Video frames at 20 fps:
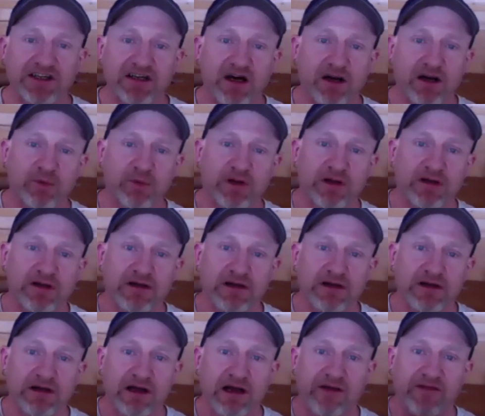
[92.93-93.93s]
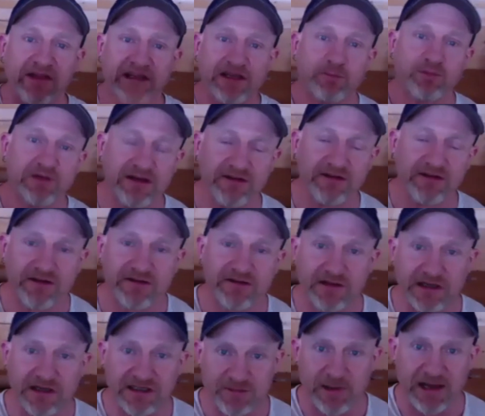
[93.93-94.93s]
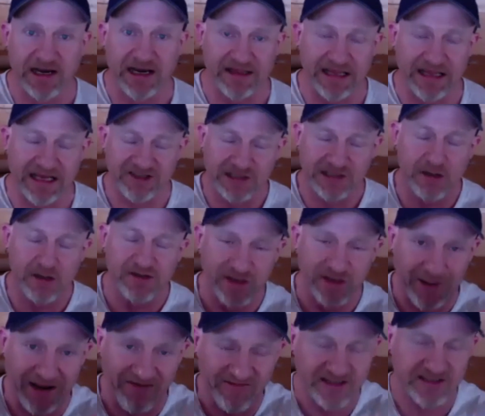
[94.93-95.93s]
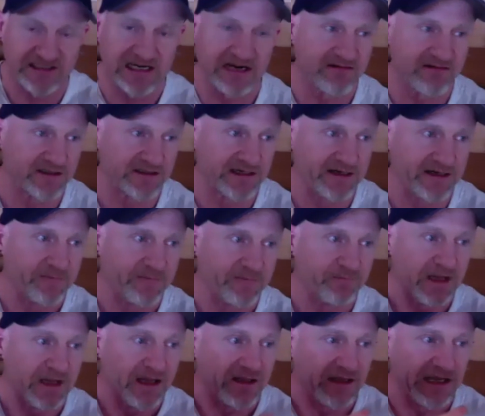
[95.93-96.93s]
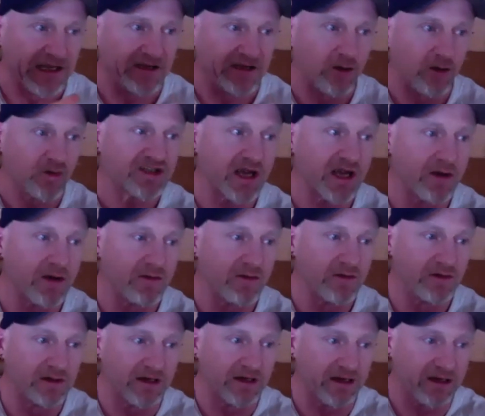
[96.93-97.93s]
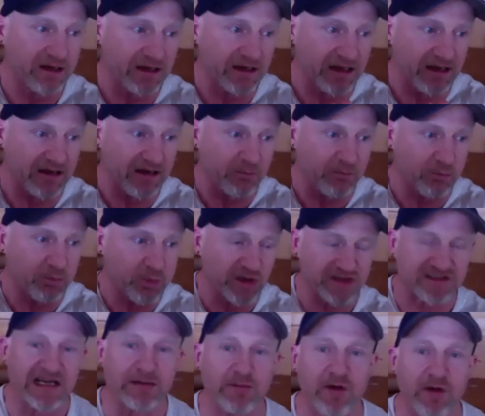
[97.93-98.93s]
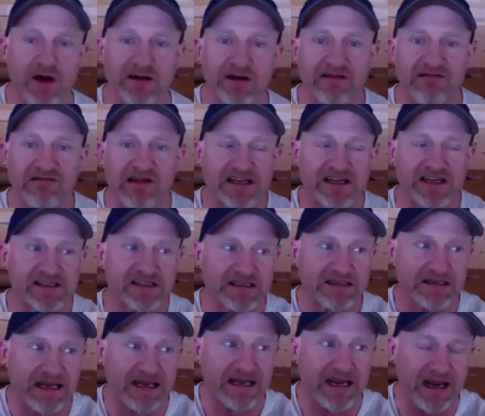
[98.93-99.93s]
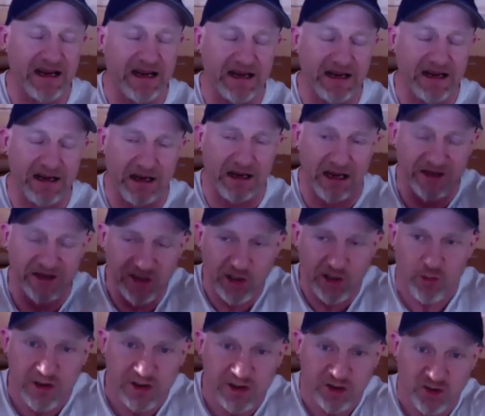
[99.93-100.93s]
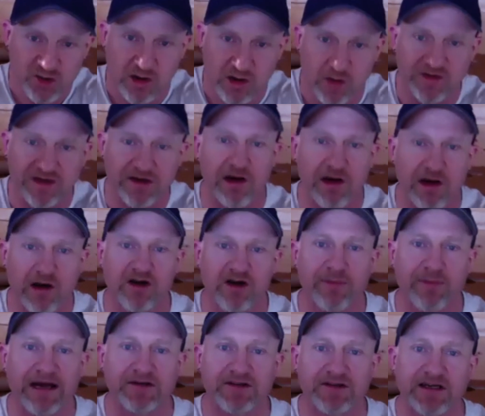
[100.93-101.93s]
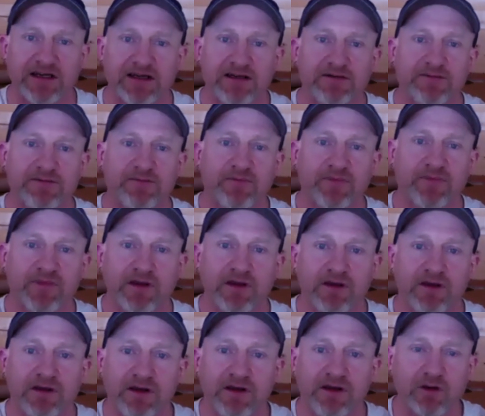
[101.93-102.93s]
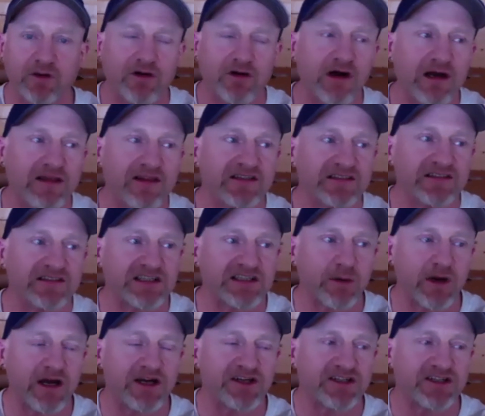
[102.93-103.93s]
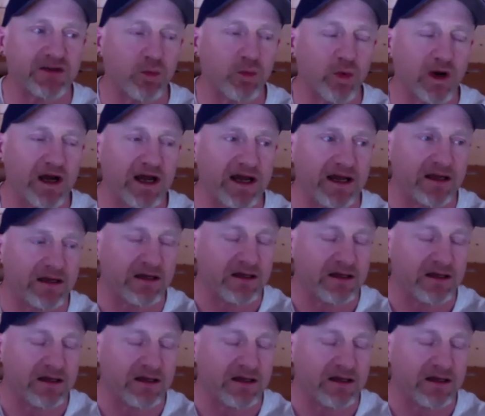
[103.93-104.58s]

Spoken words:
up and then you dispel it. That shows you have integrity. It also puts their mind at rest and you control the dialogue about it. You're not in this situation where,